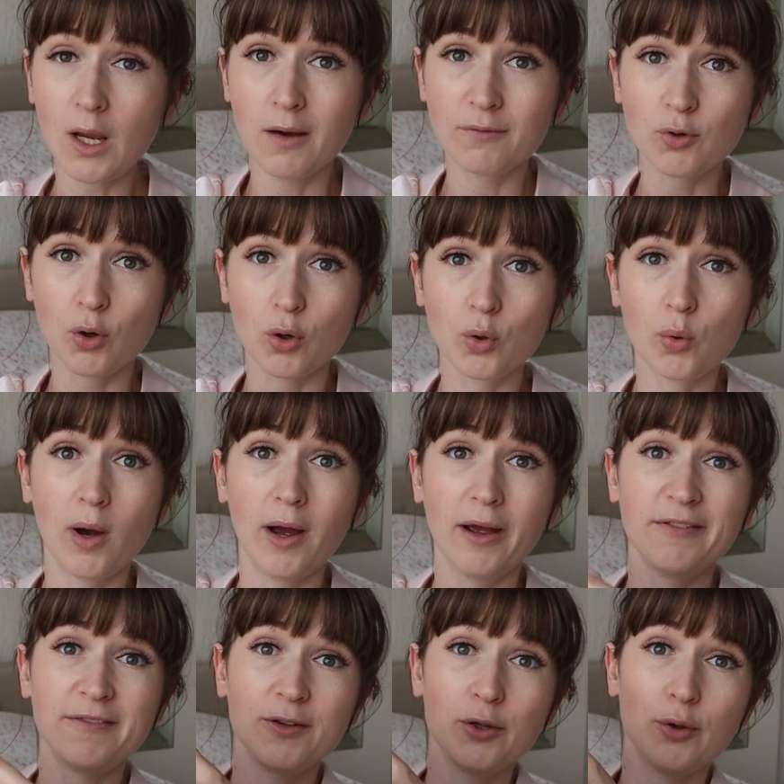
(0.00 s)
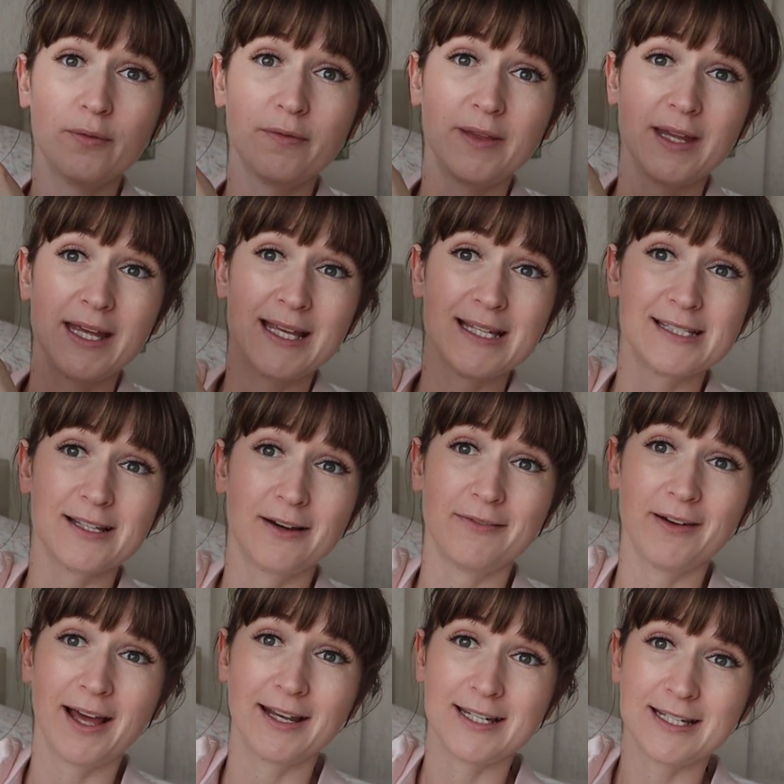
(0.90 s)
I've got quite a few of these.
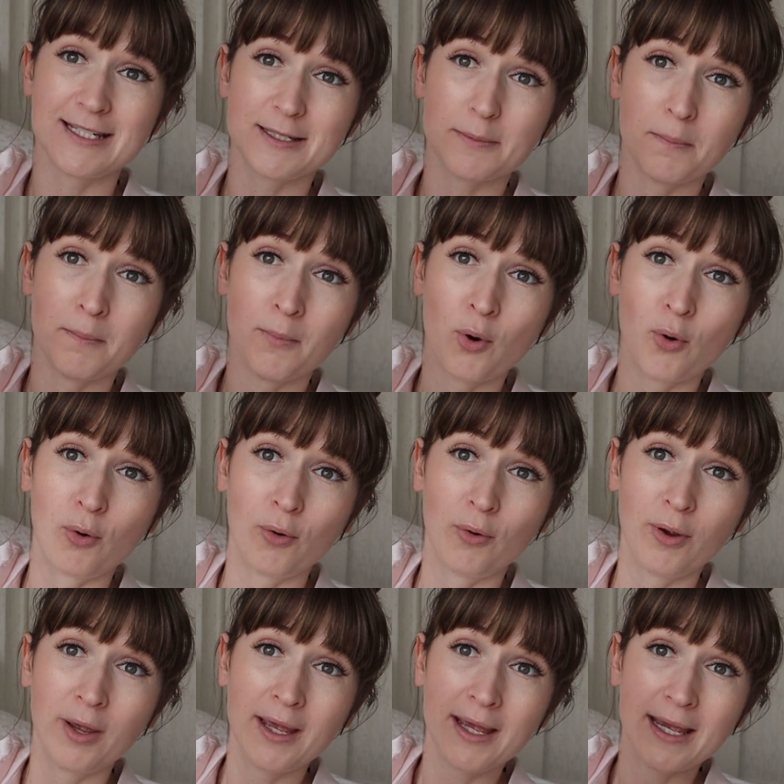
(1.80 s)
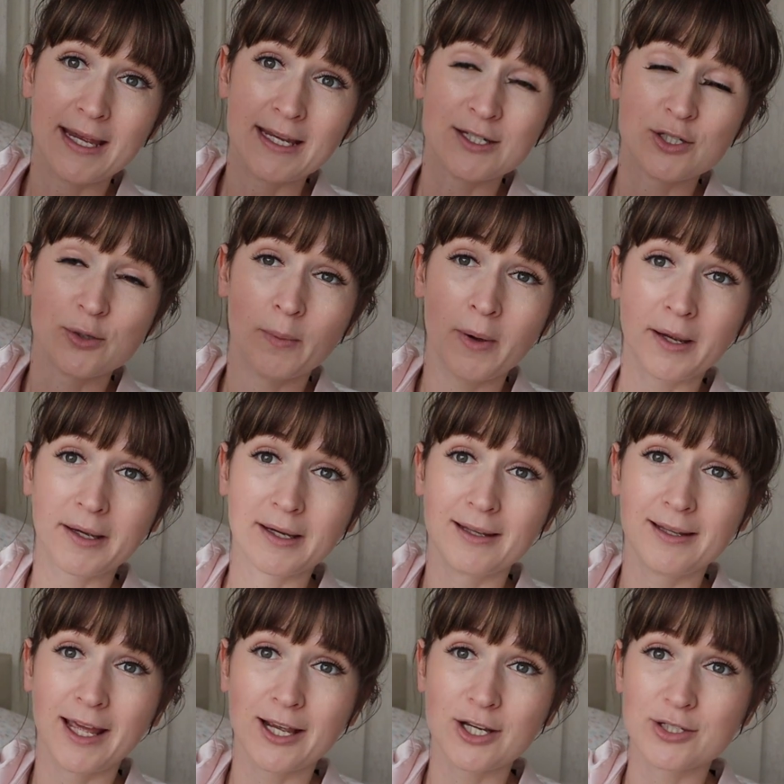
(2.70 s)
I've added more into my
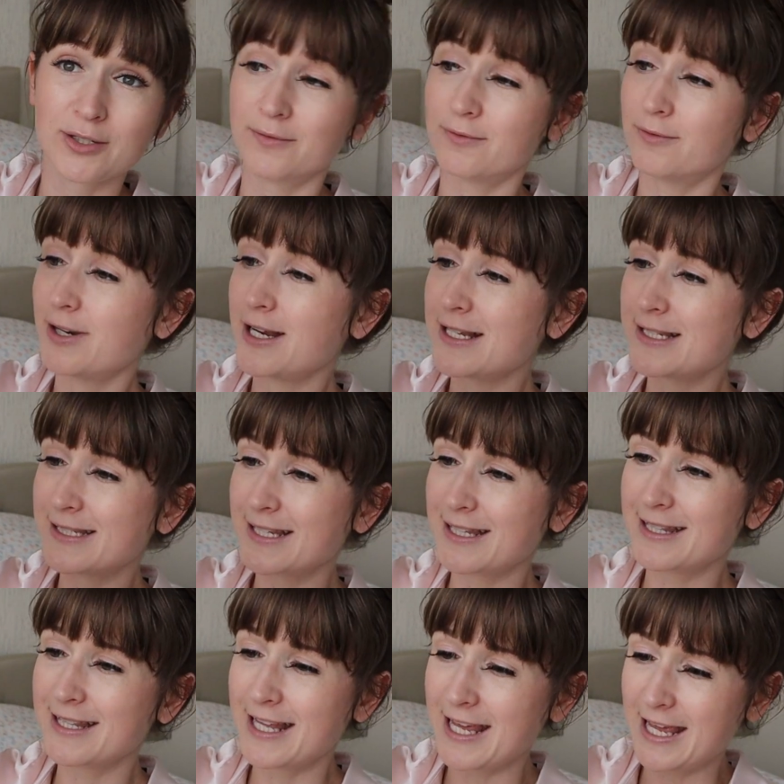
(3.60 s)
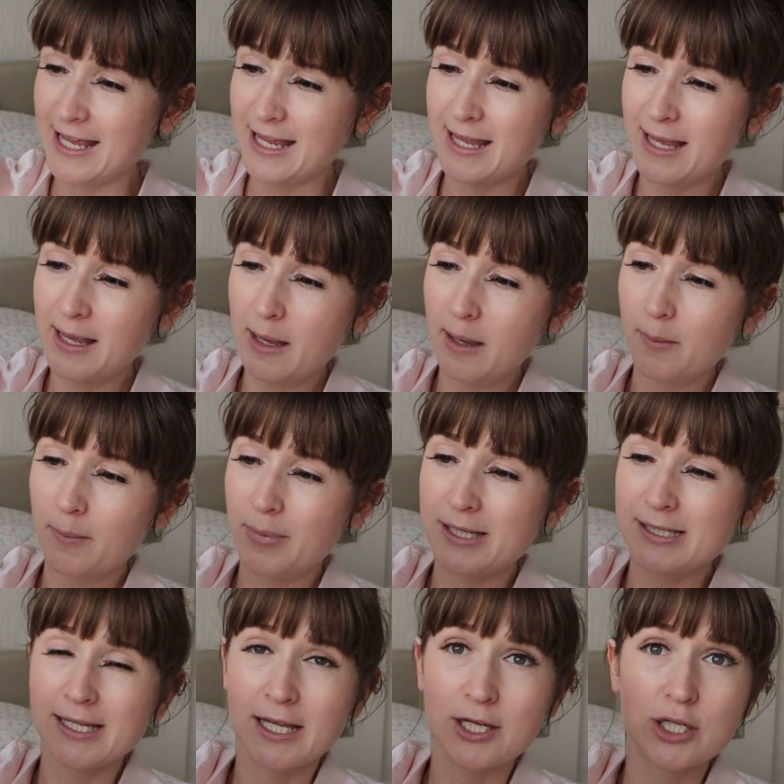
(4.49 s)
collection recently,
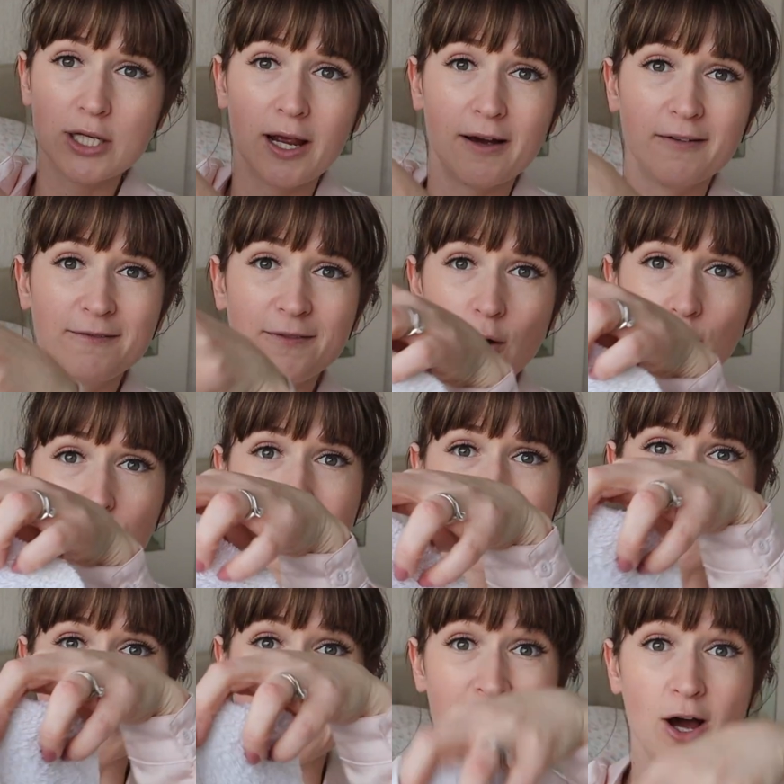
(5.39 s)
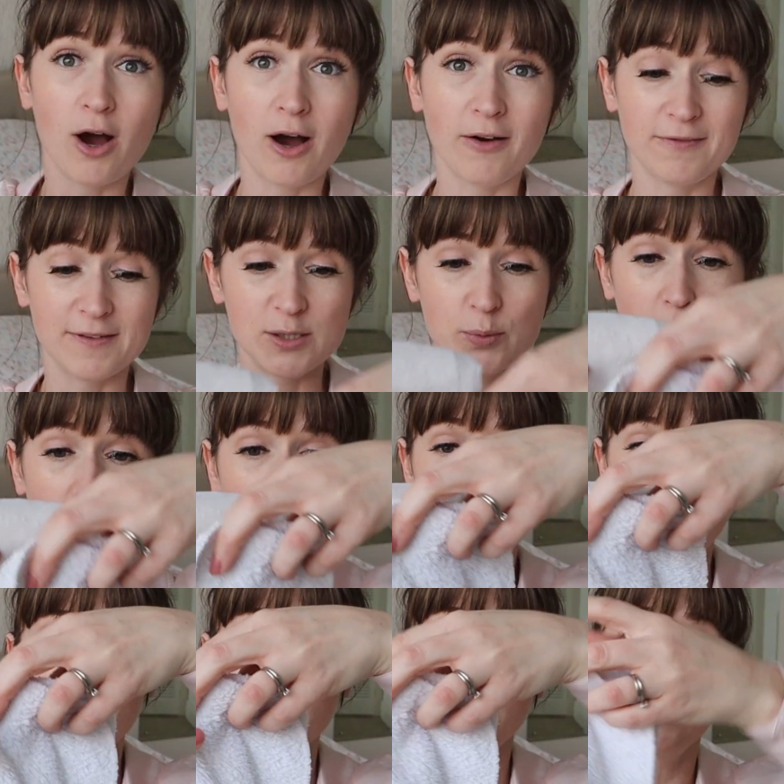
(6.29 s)
but essentially I fold this in half as
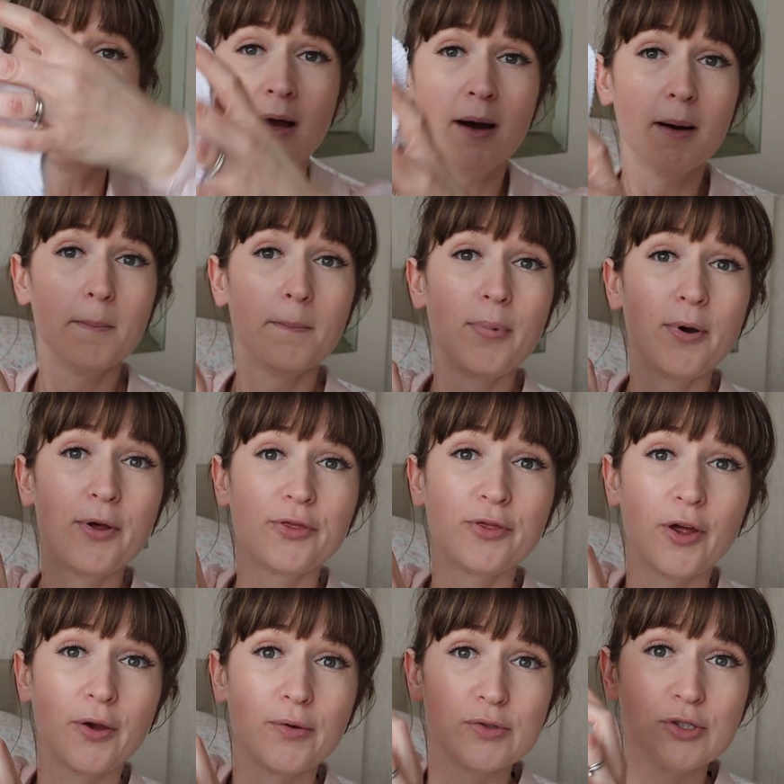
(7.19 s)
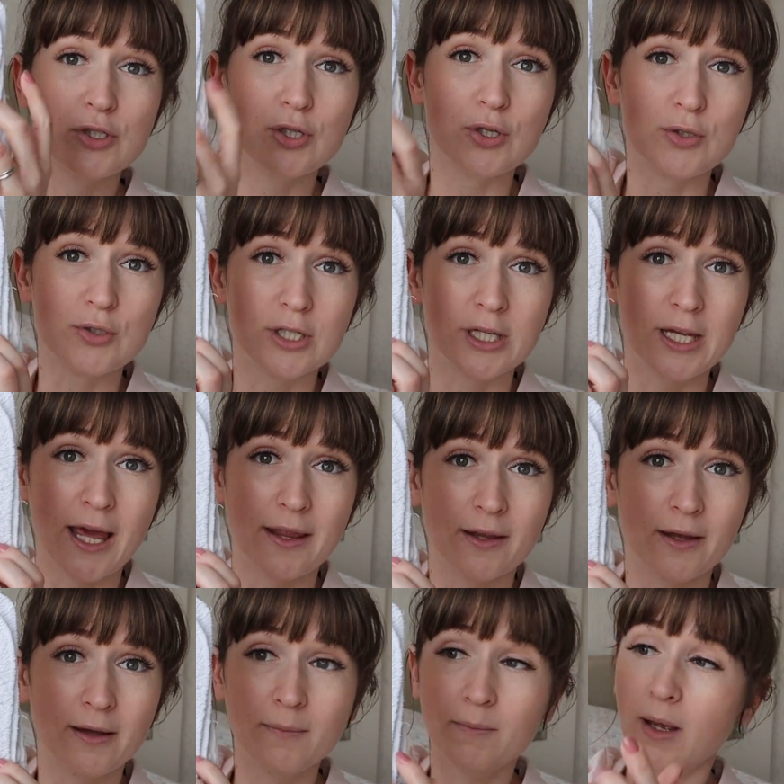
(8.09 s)
well, put those 2
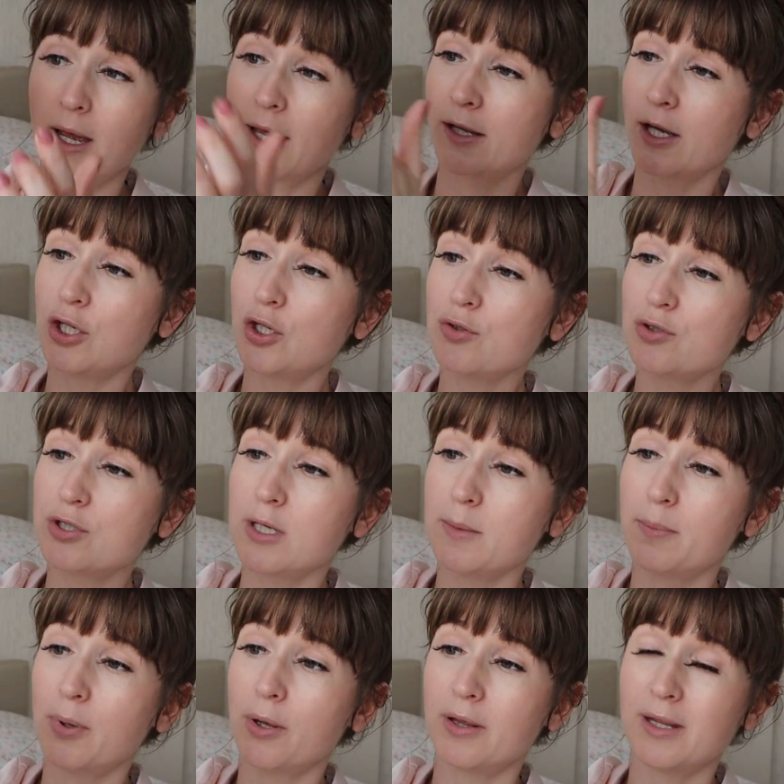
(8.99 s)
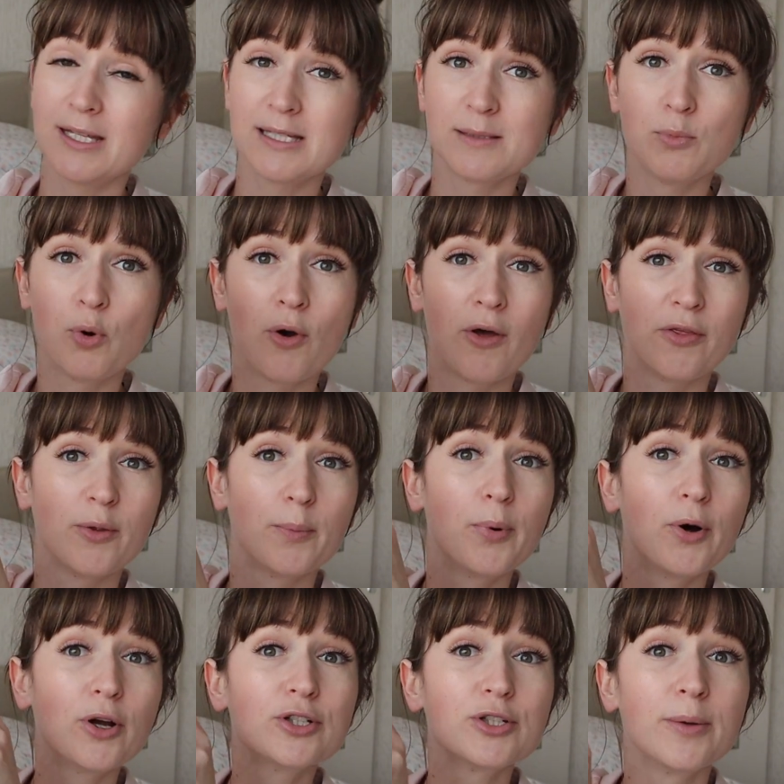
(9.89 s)
together, and I usually put this more at the
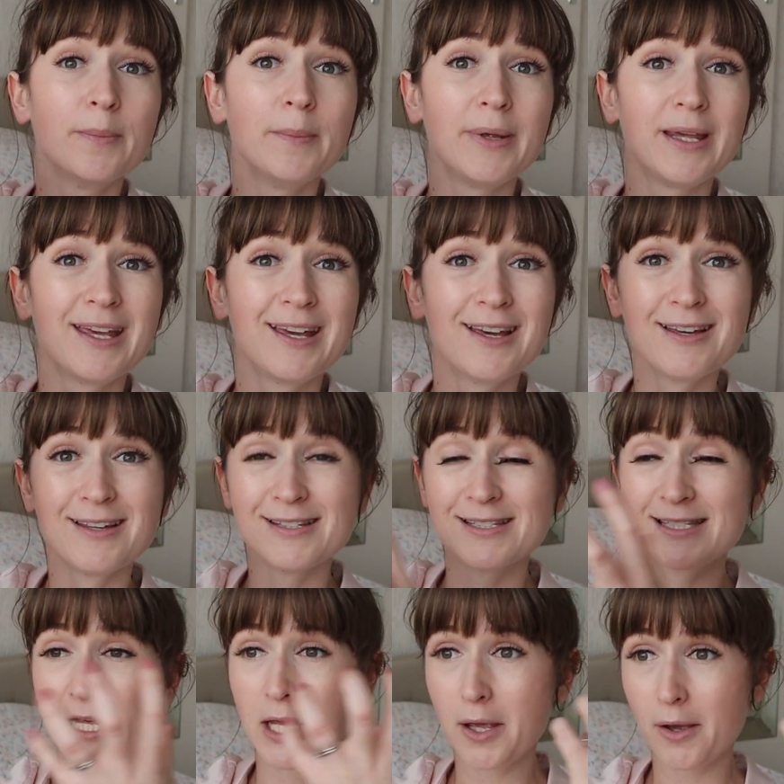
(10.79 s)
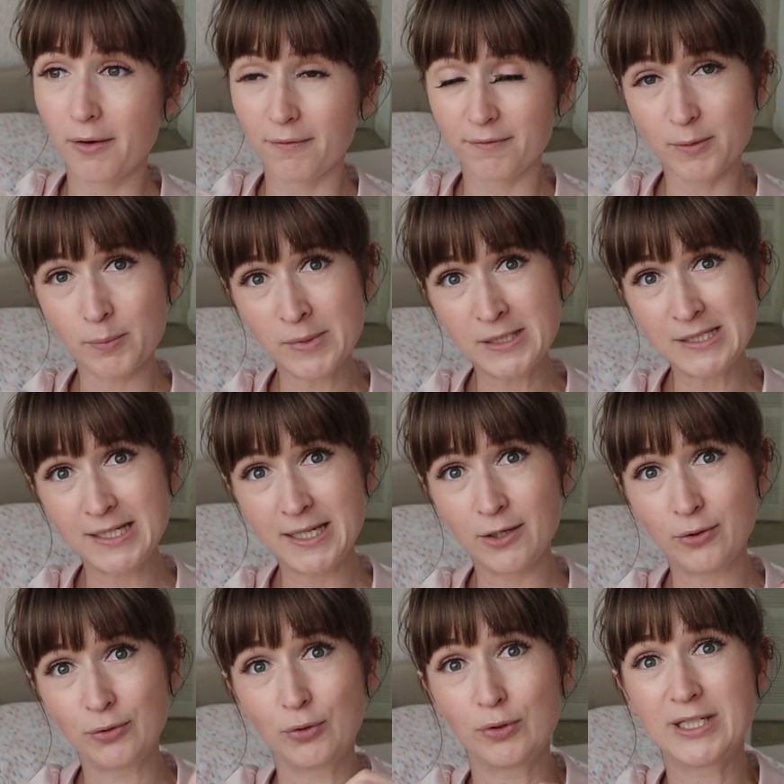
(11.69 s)
bottom because of the
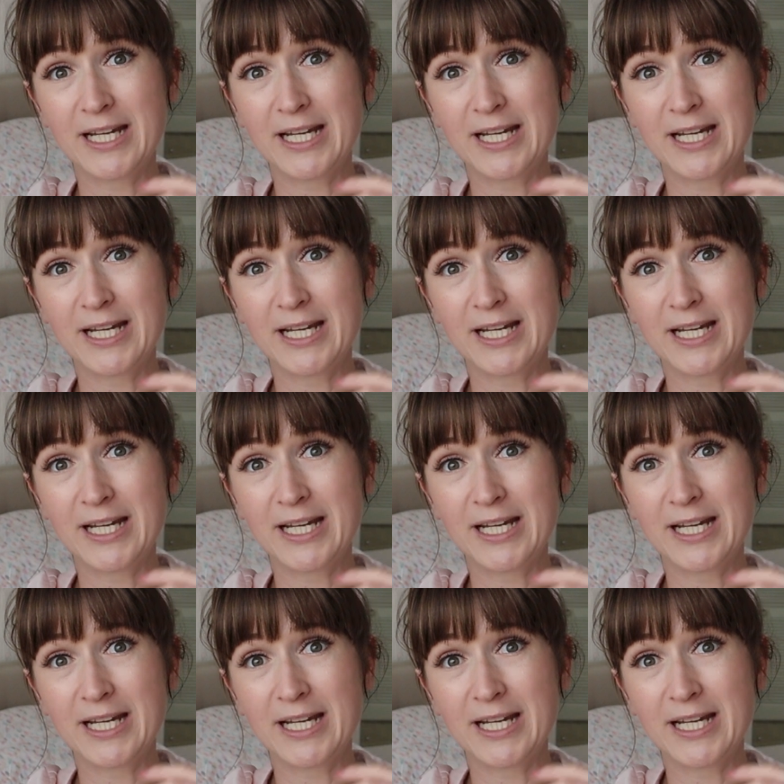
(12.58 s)
material.